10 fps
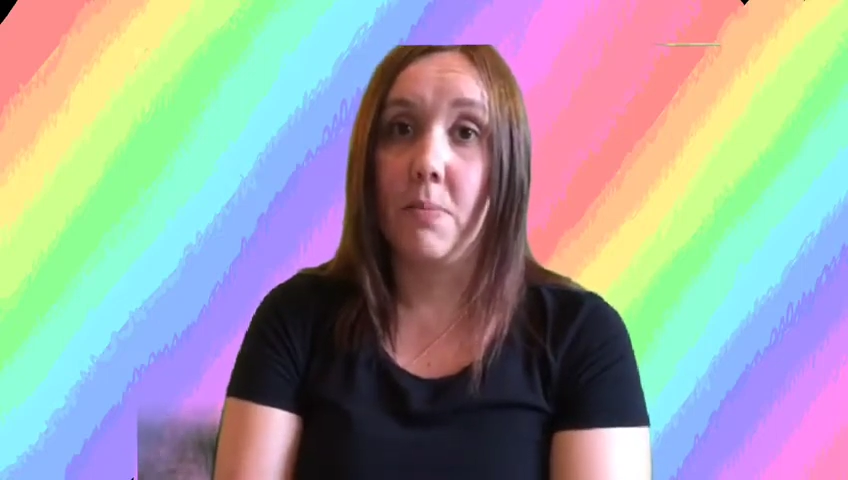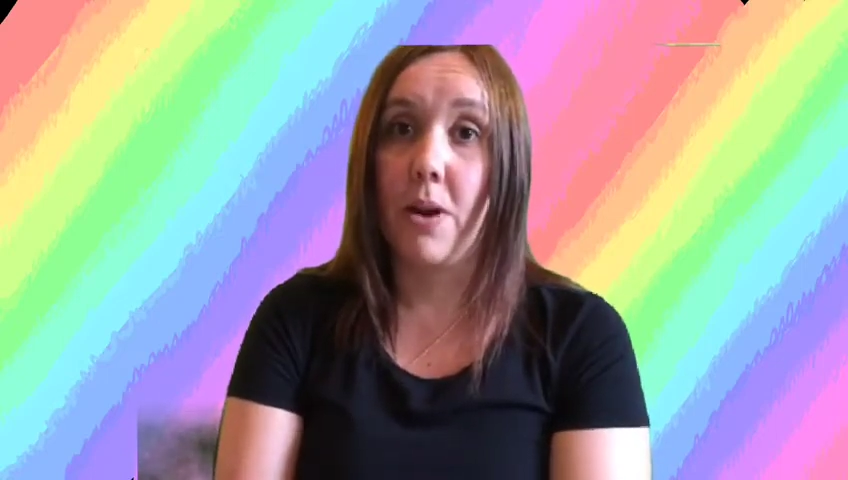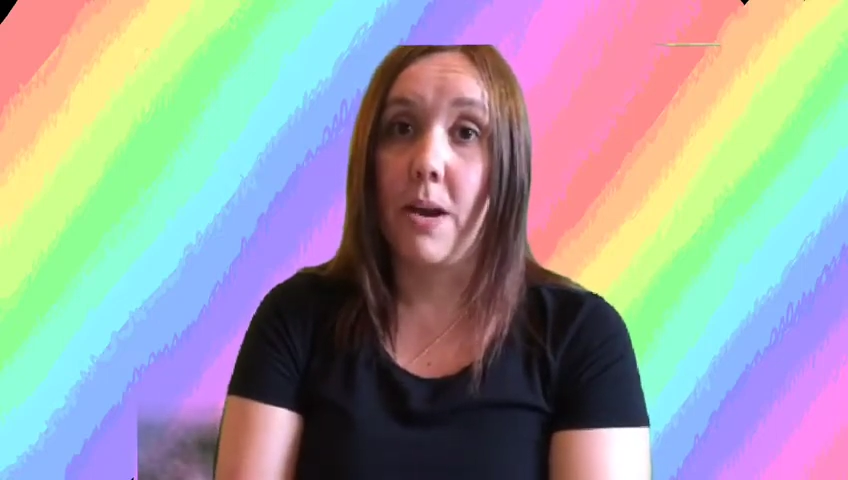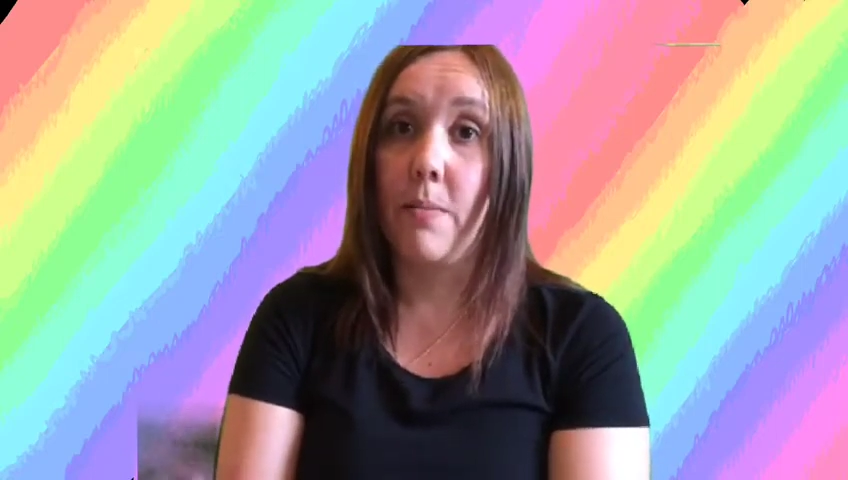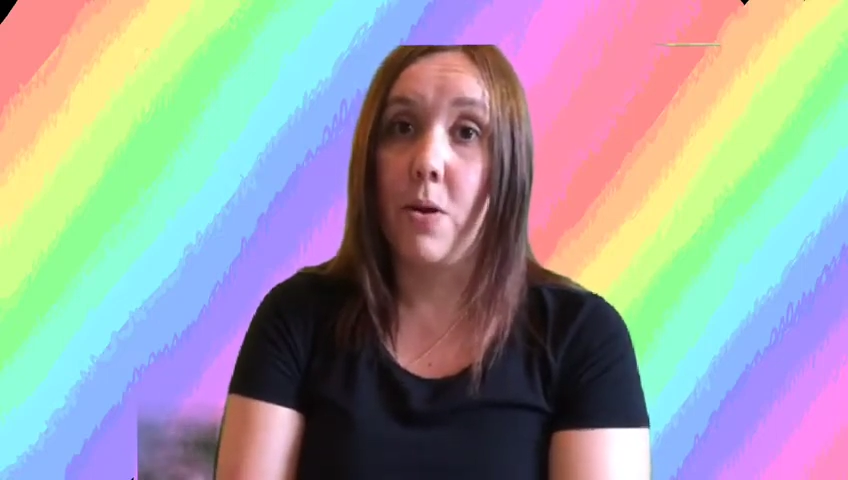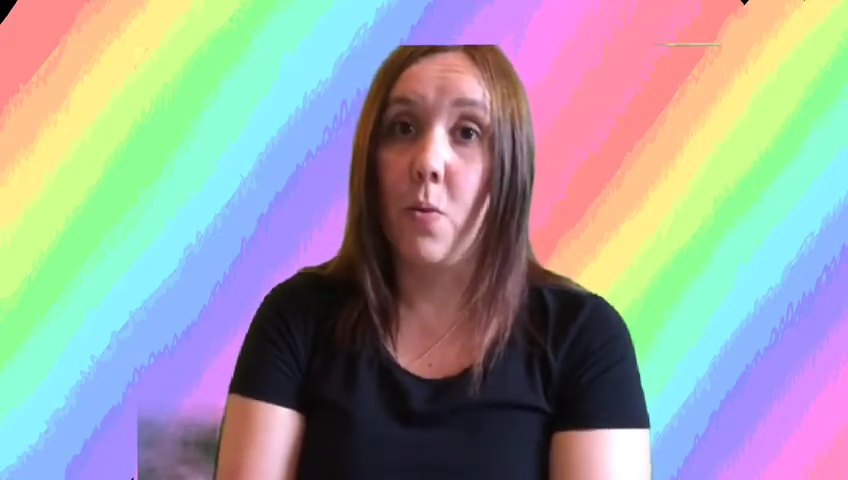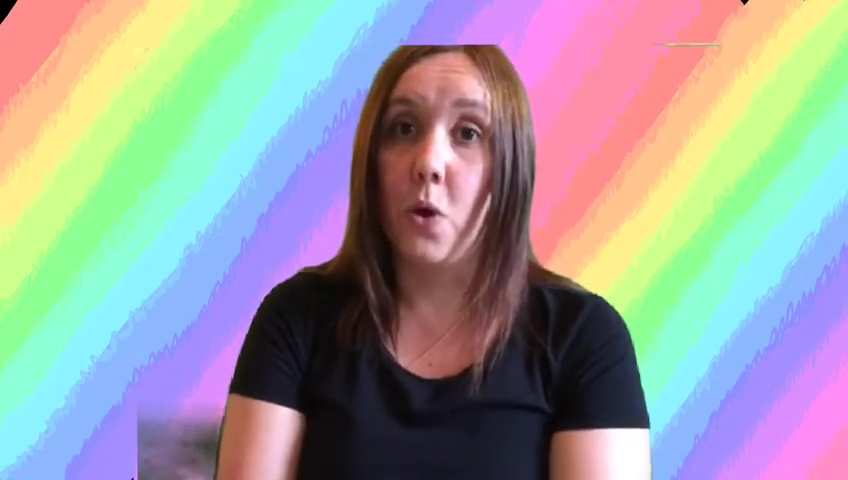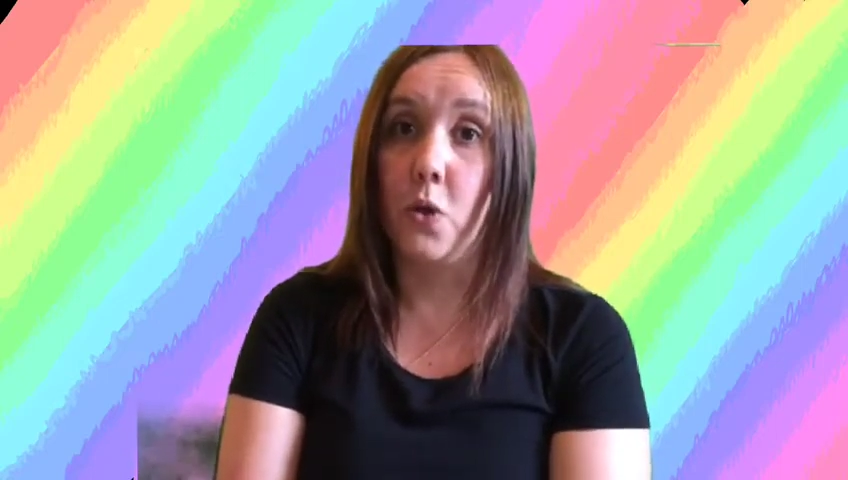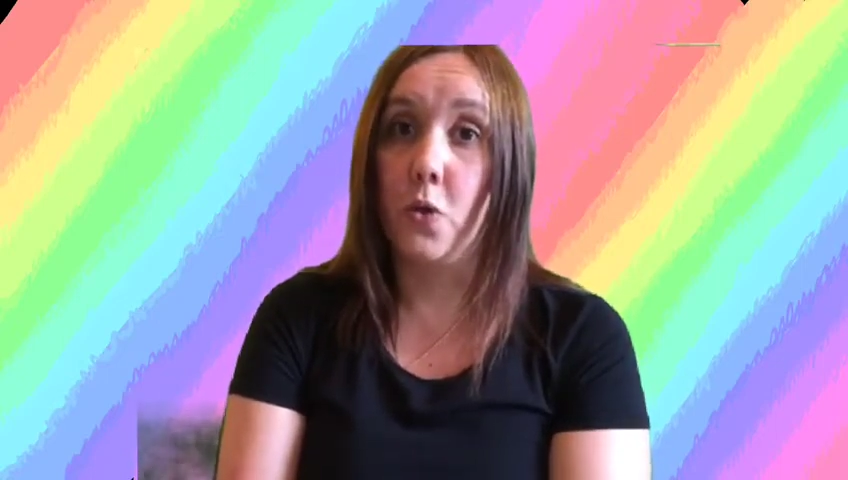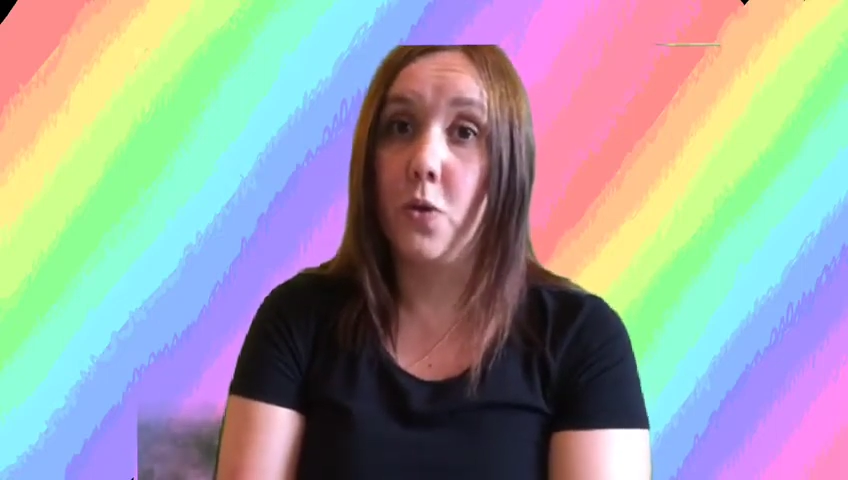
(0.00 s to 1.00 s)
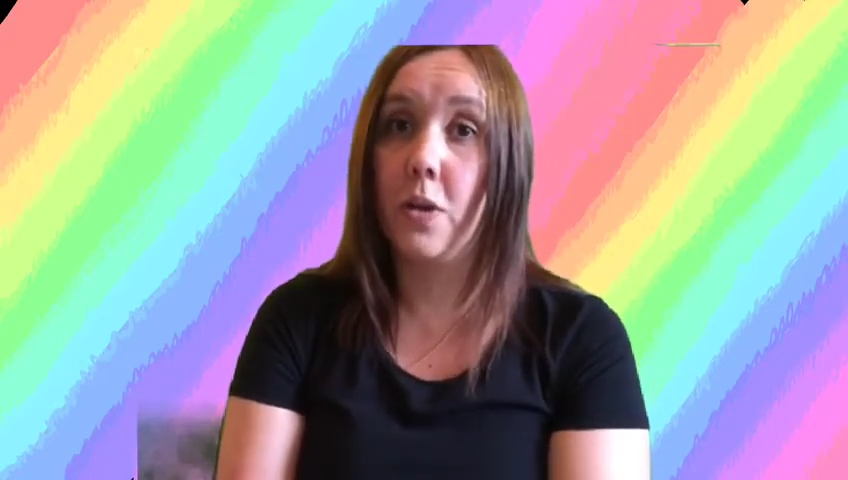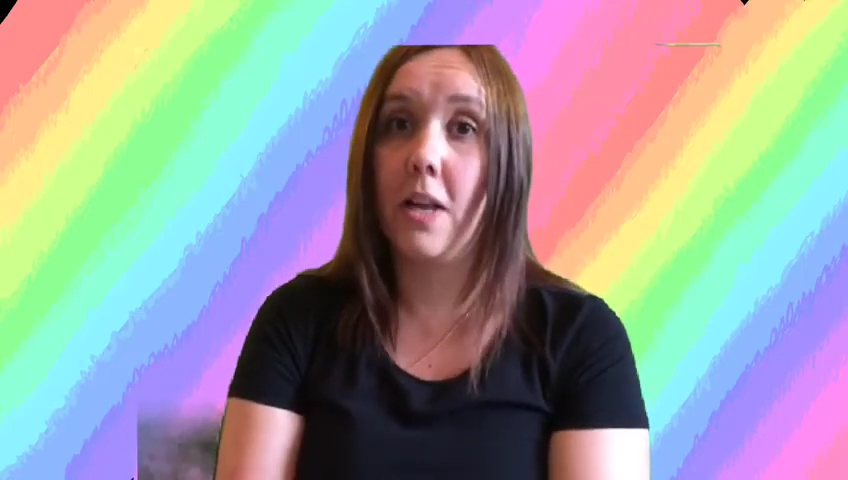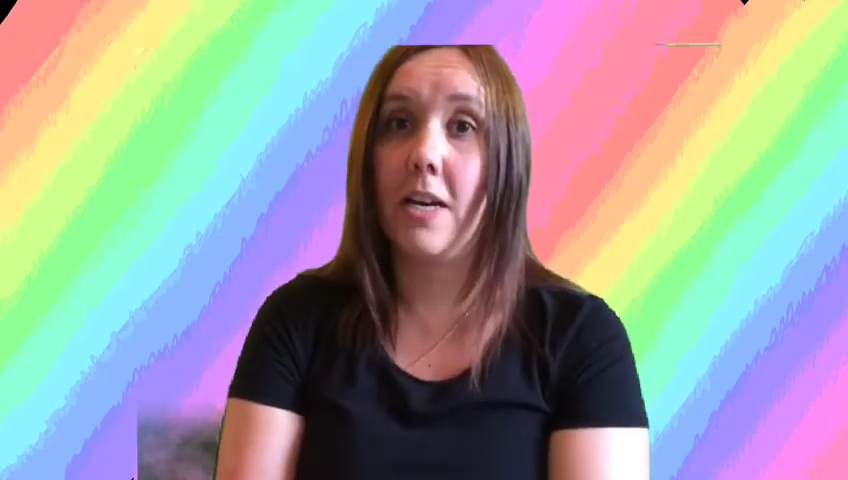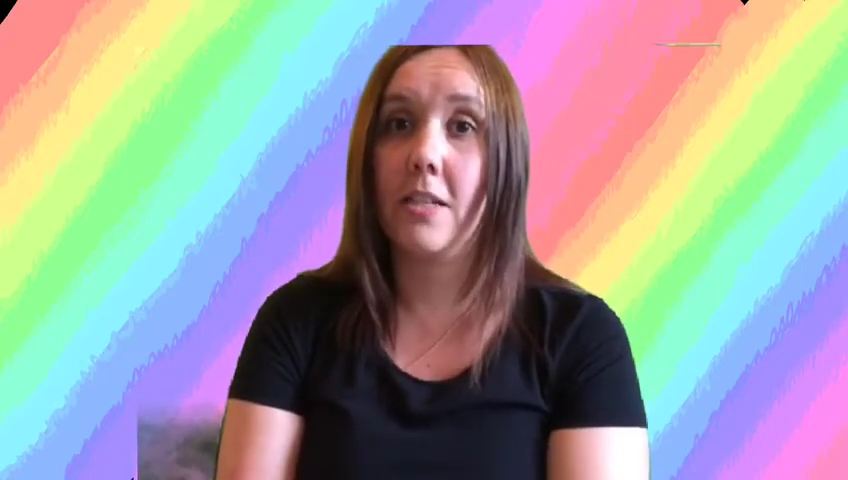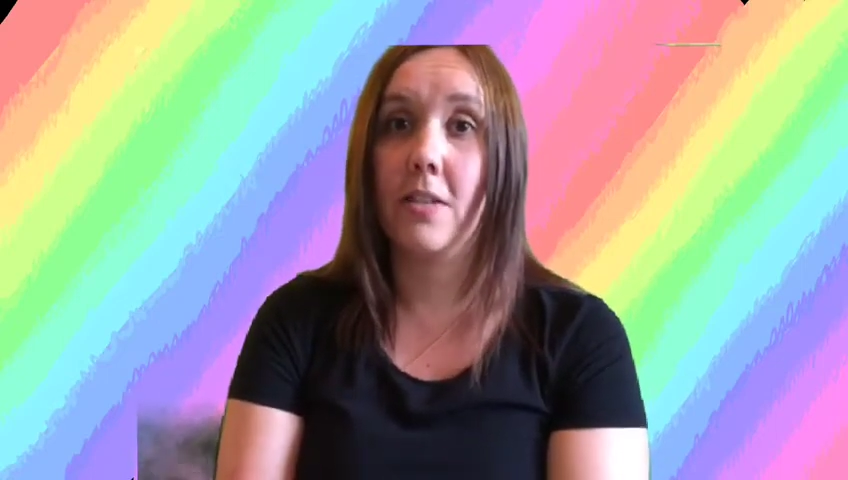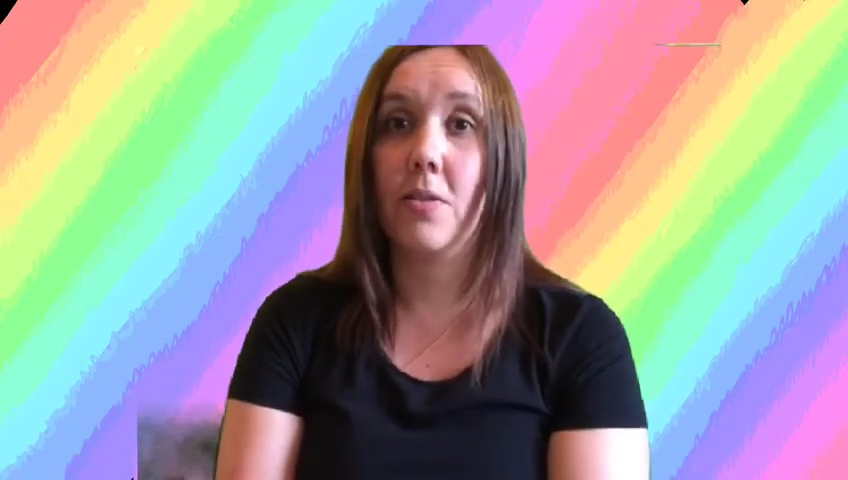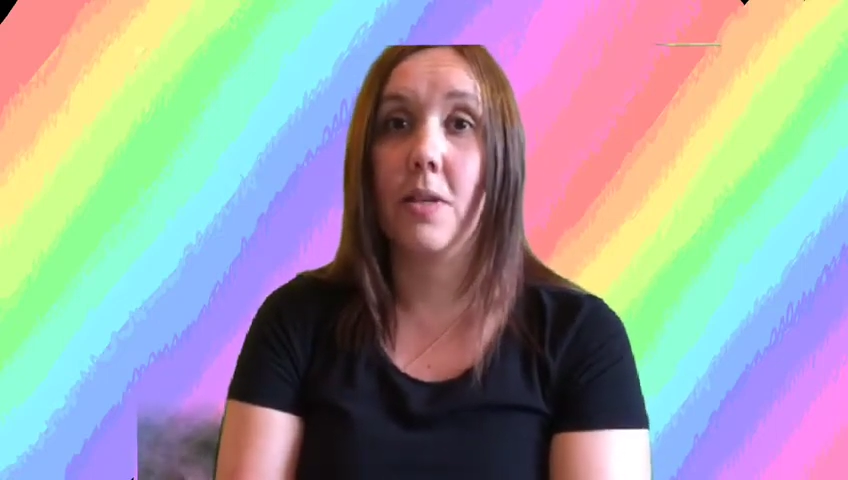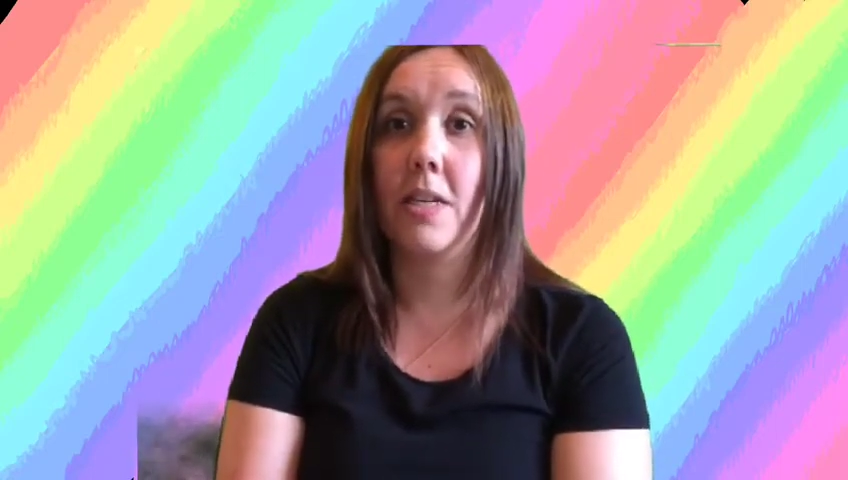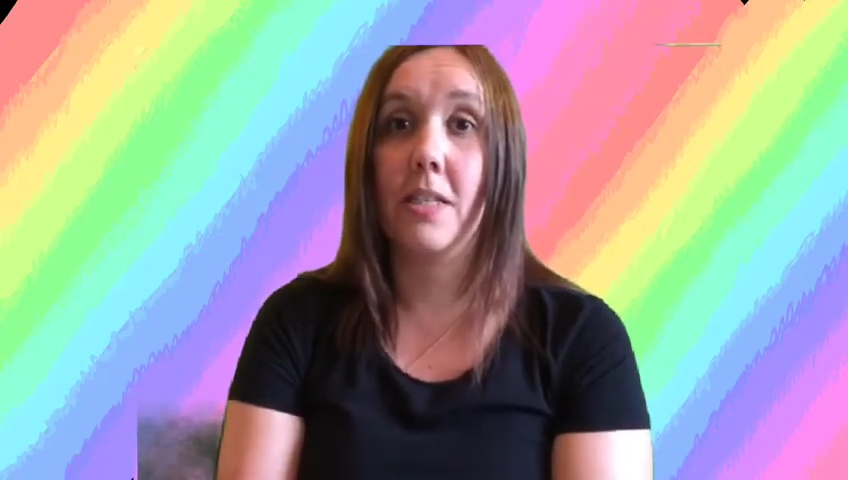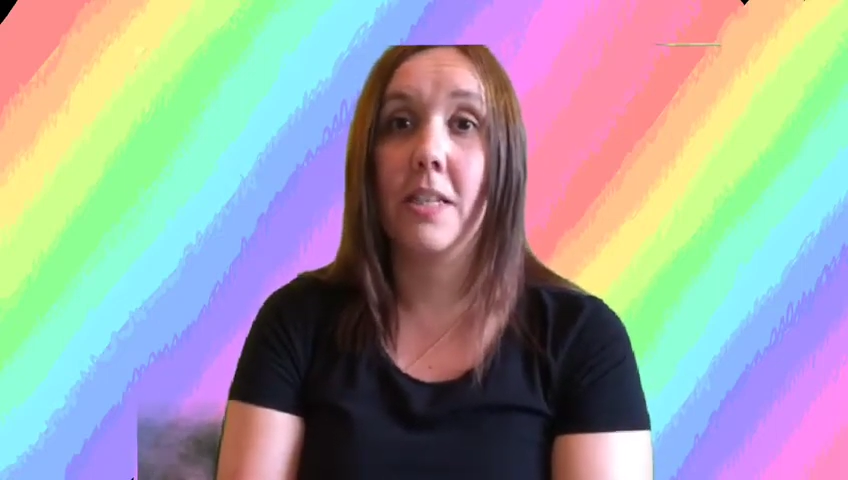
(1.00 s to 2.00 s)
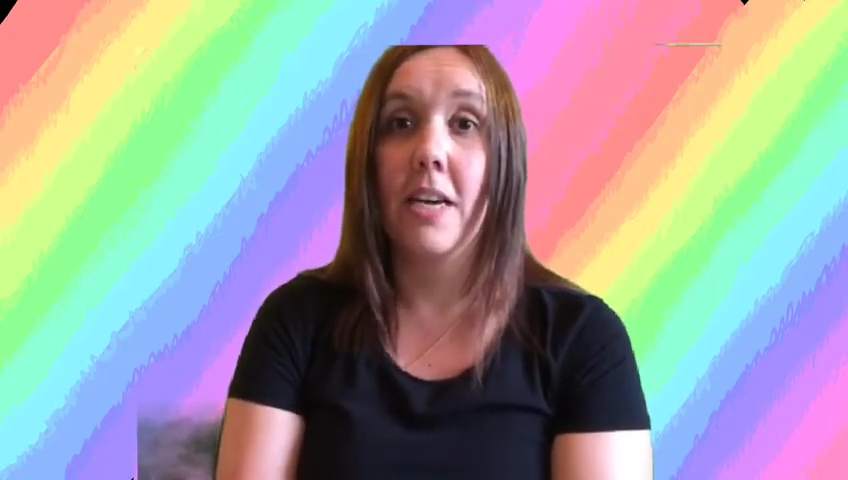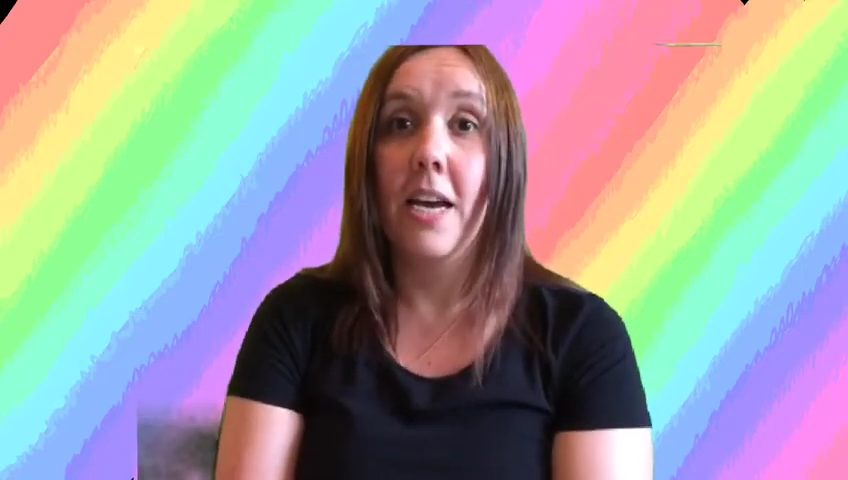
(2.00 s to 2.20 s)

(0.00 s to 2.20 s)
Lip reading: primary 1-2 class in August.